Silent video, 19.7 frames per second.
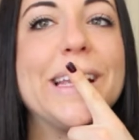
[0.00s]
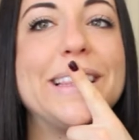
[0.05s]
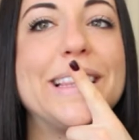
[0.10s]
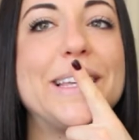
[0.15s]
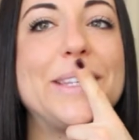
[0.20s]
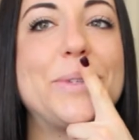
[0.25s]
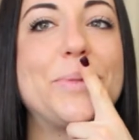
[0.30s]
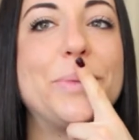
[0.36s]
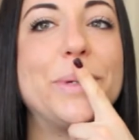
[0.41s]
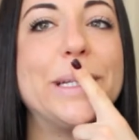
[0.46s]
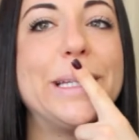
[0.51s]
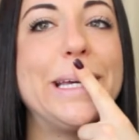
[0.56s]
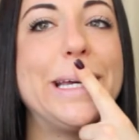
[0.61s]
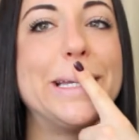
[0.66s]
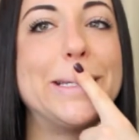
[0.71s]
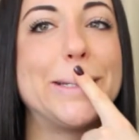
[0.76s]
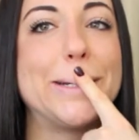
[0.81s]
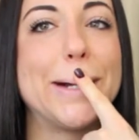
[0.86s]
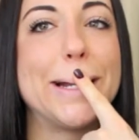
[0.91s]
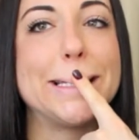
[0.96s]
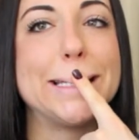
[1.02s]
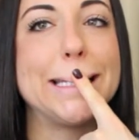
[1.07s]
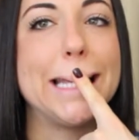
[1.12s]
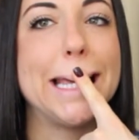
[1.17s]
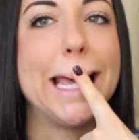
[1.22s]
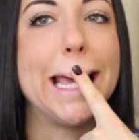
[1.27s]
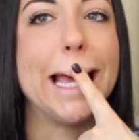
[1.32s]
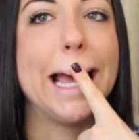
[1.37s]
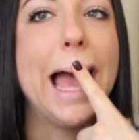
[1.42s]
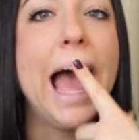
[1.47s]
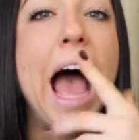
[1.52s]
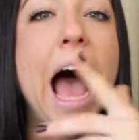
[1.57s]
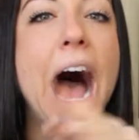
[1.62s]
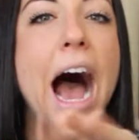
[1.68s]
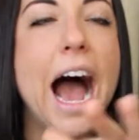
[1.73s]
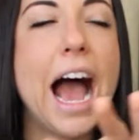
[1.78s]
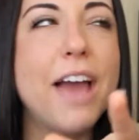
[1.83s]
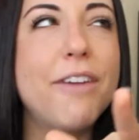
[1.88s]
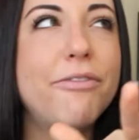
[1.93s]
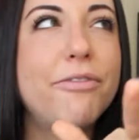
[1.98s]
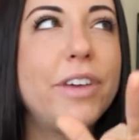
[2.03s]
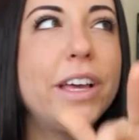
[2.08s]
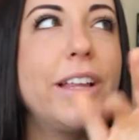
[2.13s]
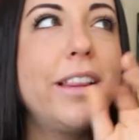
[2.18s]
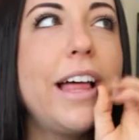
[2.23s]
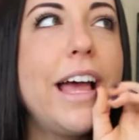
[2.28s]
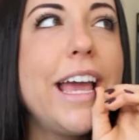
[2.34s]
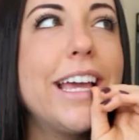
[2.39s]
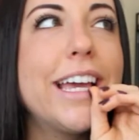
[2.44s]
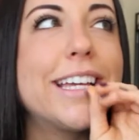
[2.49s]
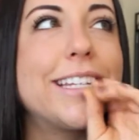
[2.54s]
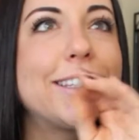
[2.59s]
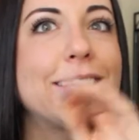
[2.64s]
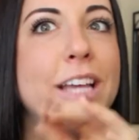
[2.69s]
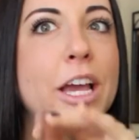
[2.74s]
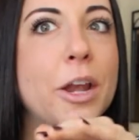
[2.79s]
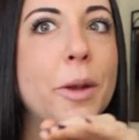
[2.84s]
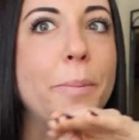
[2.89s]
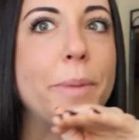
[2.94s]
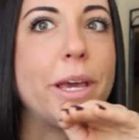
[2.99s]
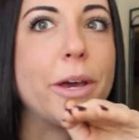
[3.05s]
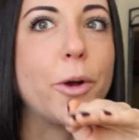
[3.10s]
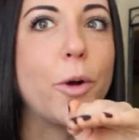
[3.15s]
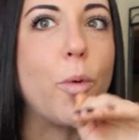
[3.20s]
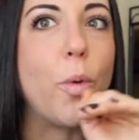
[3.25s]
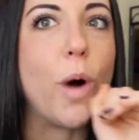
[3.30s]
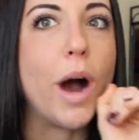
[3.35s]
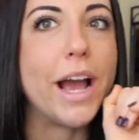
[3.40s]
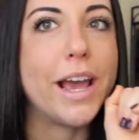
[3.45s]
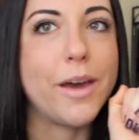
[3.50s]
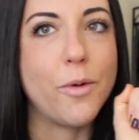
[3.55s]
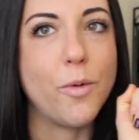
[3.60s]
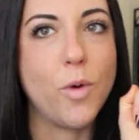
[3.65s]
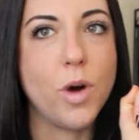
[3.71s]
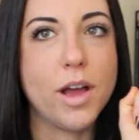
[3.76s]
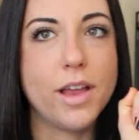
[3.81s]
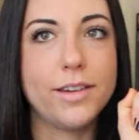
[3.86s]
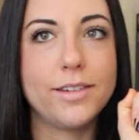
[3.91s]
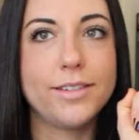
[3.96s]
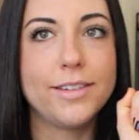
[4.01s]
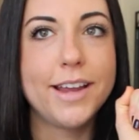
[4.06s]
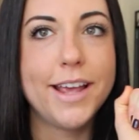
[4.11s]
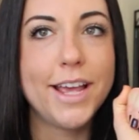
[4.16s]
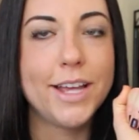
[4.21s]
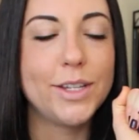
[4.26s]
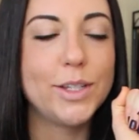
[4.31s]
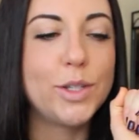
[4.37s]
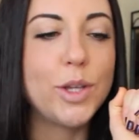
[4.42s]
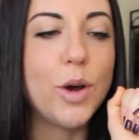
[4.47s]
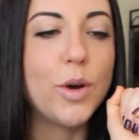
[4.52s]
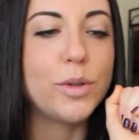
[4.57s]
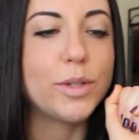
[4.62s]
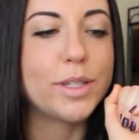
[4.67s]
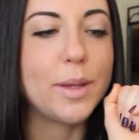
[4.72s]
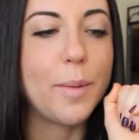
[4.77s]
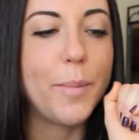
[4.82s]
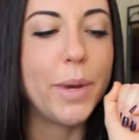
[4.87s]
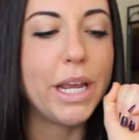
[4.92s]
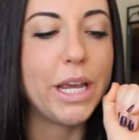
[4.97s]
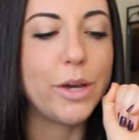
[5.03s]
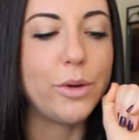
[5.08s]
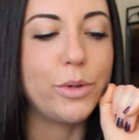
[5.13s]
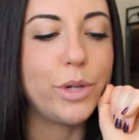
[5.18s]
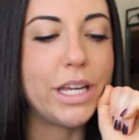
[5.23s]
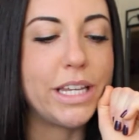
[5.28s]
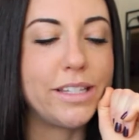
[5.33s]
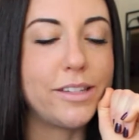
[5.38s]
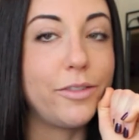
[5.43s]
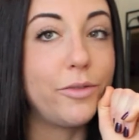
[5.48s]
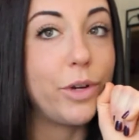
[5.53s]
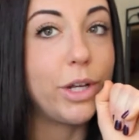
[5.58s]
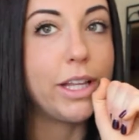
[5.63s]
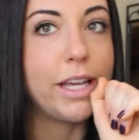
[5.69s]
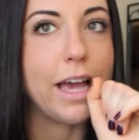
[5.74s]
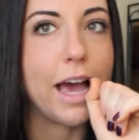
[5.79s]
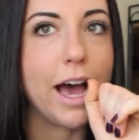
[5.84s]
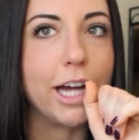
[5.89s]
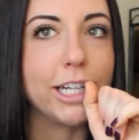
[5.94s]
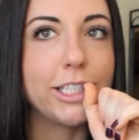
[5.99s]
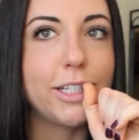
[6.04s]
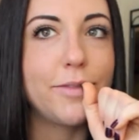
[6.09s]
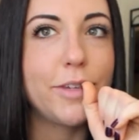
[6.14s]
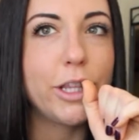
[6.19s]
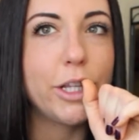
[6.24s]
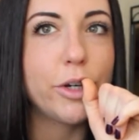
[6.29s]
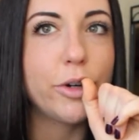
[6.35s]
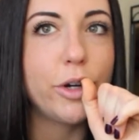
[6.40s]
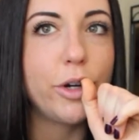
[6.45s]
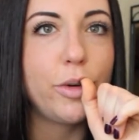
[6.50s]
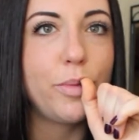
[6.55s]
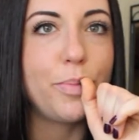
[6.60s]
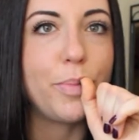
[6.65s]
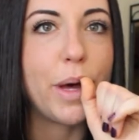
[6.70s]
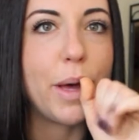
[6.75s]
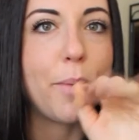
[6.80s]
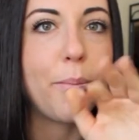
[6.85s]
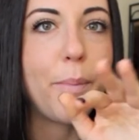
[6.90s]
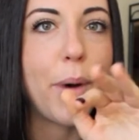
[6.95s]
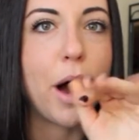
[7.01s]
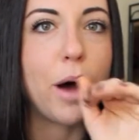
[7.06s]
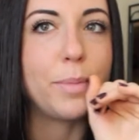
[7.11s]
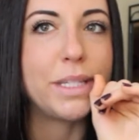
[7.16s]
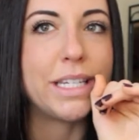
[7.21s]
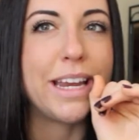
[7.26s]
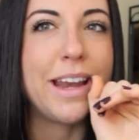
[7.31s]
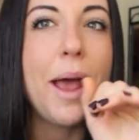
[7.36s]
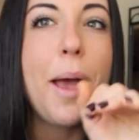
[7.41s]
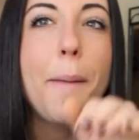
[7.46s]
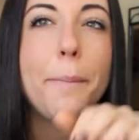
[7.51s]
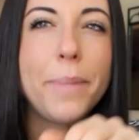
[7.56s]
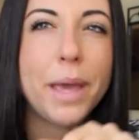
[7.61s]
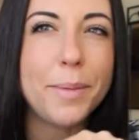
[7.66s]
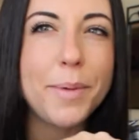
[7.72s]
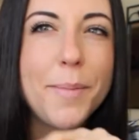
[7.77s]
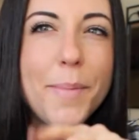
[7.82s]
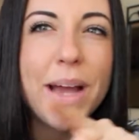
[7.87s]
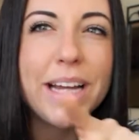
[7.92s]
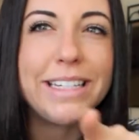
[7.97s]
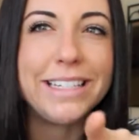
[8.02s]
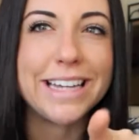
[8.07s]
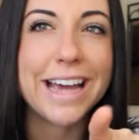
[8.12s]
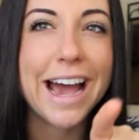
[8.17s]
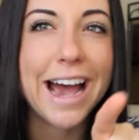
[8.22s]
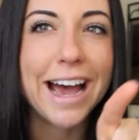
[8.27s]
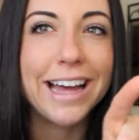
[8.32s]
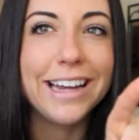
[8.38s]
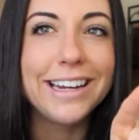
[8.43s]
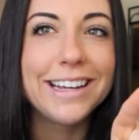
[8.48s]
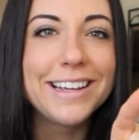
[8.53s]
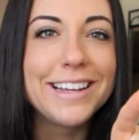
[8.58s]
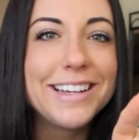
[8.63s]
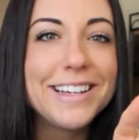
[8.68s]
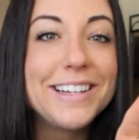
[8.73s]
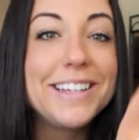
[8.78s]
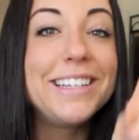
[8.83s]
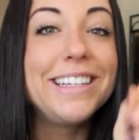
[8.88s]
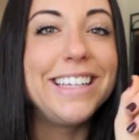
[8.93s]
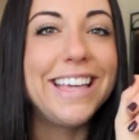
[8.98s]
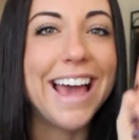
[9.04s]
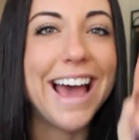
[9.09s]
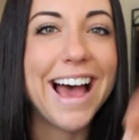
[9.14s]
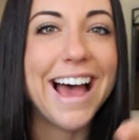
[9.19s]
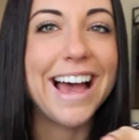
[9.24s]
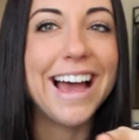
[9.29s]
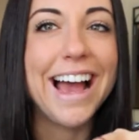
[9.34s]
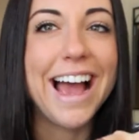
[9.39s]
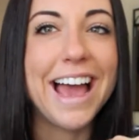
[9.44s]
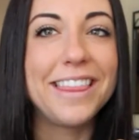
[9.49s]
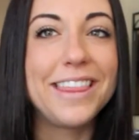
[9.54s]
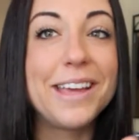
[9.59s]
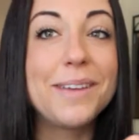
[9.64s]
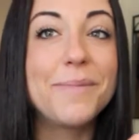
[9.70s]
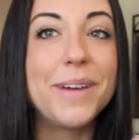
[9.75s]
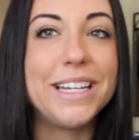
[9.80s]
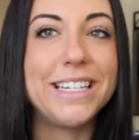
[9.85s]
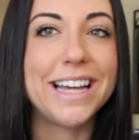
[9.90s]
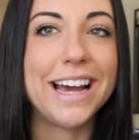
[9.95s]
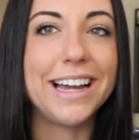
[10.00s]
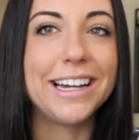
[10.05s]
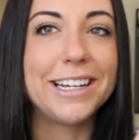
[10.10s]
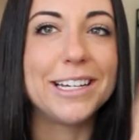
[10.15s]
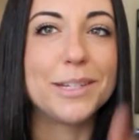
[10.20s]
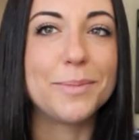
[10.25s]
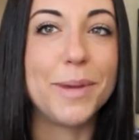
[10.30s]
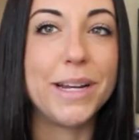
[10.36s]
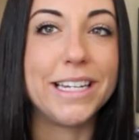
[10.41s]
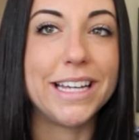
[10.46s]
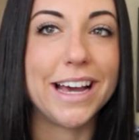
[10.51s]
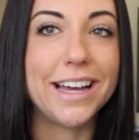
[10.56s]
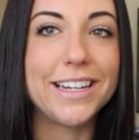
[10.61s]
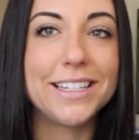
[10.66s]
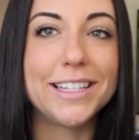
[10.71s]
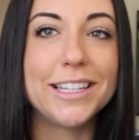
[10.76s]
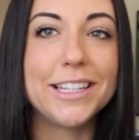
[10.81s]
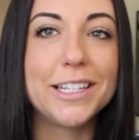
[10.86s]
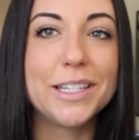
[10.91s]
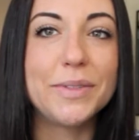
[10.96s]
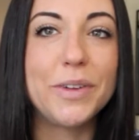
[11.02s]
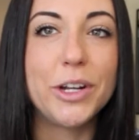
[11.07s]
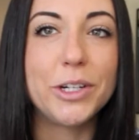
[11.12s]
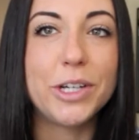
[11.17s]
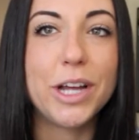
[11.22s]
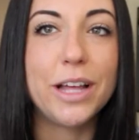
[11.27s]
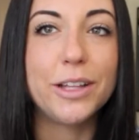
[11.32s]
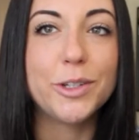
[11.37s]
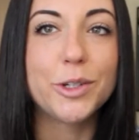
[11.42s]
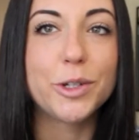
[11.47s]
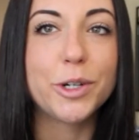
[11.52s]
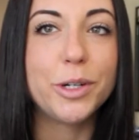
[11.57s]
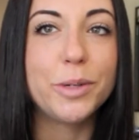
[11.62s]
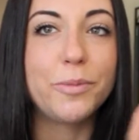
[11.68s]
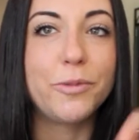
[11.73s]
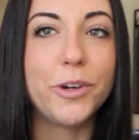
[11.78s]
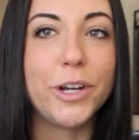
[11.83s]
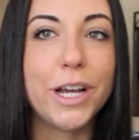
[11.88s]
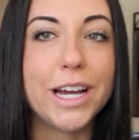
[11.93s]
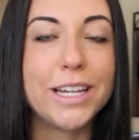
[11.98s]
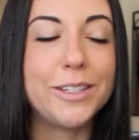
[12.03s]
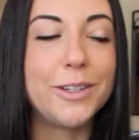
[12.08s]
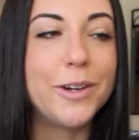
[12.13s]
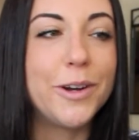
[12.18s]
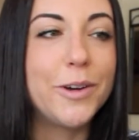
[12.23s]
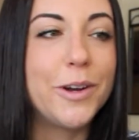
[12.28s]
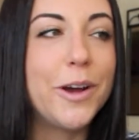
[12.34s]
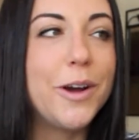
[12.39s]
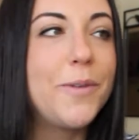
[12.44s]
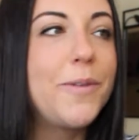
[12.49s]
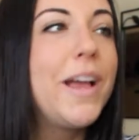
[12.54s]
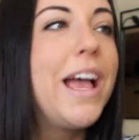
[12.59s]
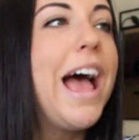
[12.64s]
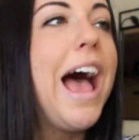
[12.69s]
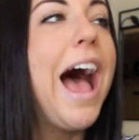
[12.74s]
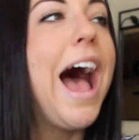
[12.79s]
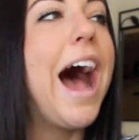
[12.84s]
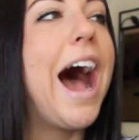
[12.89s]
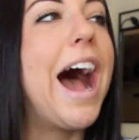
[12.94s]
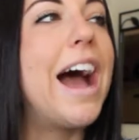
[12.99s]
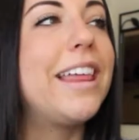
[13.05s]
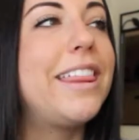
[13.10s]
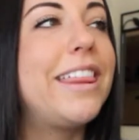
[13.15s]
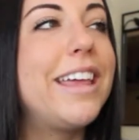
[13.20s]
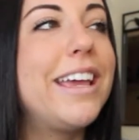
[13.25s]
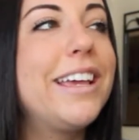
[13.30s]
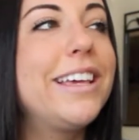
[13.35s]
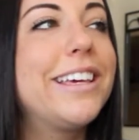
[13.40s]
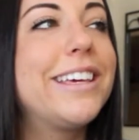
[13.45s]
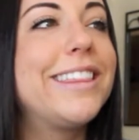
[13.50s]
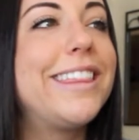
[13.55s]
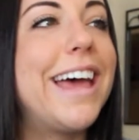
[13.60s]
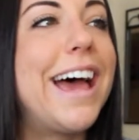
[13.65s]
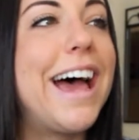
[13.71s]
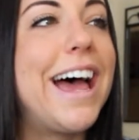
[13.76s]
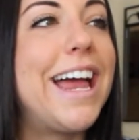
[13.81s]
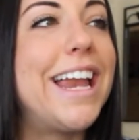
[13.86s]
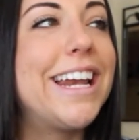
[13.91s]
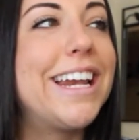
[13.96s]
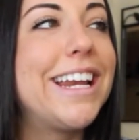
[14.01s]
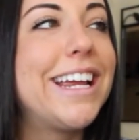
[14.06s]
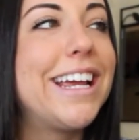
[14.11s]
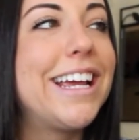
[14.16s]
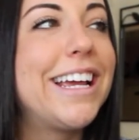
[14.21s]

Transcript: that's really interesting. I feel like it's gonna be a quiet one. So somebody who isn't really active in the group but pops in. Maybe my dad. Yeah, I think my dad, because my dad is in this fall challenge group, for you guys who don't know. I think that